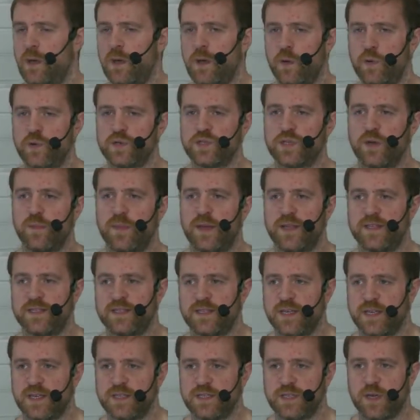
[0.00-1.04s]
Also means
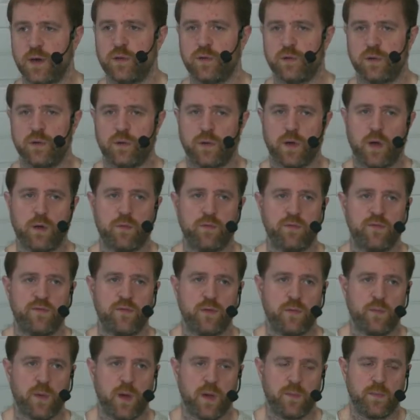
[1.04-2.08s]
things go through code review
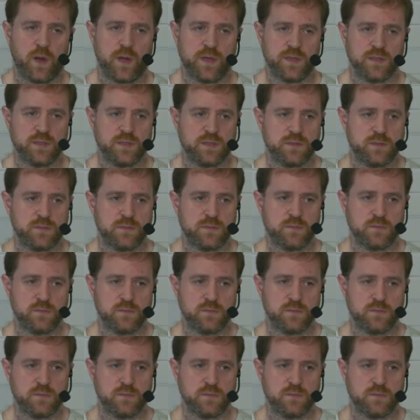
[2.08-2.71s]
pipelines,